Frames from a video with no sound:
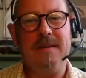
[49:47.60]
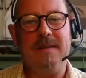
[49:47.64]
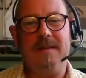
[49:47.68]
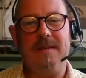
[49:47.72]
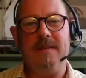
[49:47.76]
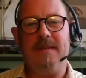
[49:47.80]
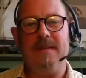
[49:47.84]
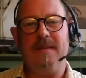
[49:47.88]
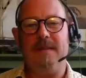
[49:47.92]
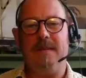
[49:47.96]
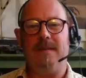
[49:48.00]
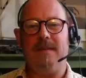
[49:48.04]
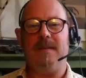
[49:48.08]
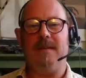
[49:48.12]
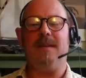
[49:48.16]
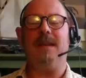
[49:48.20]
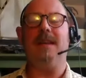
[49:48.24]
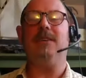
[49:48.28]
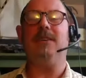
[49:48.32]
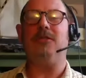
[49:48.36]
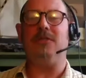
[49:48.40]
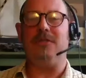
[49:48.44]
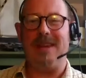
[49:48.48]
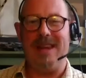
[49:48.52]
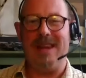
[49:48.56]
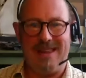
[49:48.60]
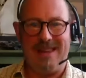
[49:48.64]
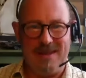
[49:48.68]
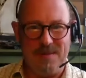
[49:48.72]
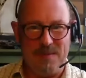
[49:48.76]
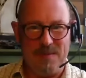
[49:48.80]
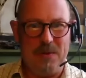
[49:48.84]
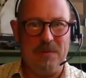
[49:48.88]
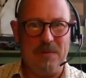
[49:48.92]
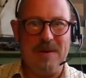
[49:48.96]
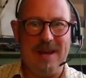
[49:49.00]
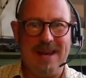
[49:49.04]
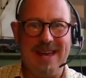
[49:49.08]
isn't it? Yeah, we'll, yeah, we'll, the
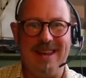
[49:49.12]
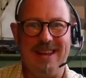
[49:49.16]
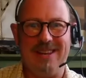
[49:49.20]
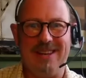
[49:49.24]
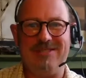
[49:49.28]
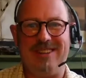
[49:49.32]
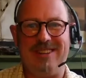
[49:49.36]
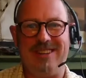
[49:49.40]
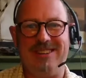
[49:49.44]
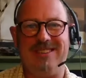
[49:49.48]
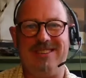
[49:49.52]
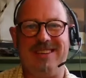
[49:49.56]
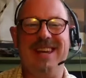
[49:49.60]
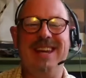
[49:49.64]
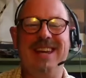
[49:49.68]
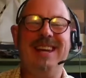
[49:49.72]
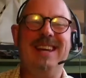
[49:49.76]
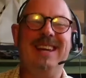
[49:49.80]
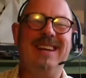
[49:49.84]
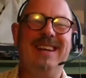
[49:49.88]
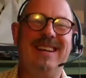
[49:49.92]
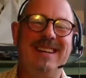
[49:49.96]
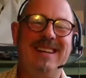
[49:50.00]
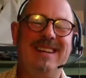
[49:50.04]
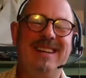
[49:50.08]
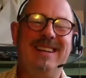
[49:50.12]
bull. We'll, yeah, there's, there's, there's, there's